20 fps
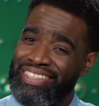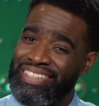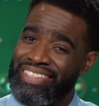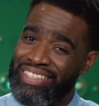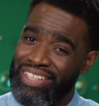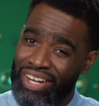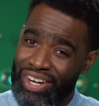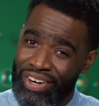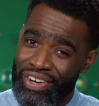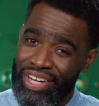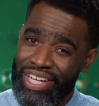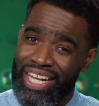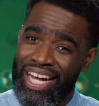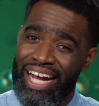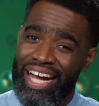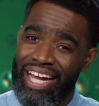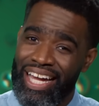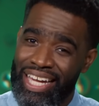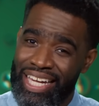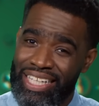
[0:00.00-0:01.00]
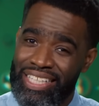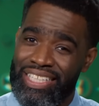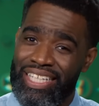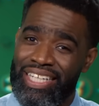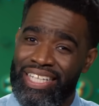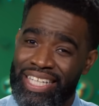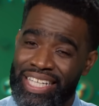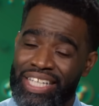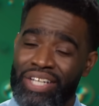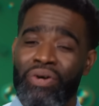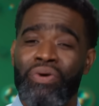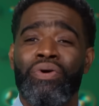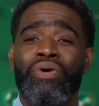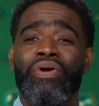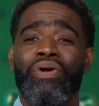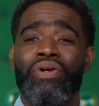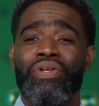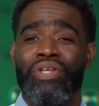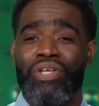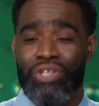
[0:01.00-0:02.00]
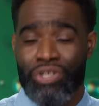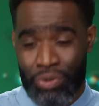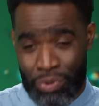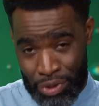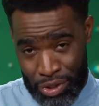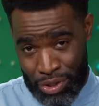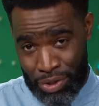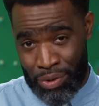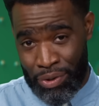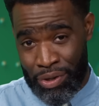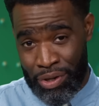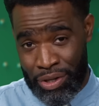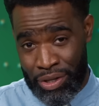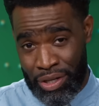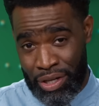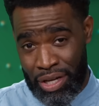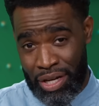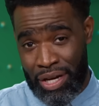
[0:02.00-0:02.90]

Sorry, I hate to dehorn the unicorn.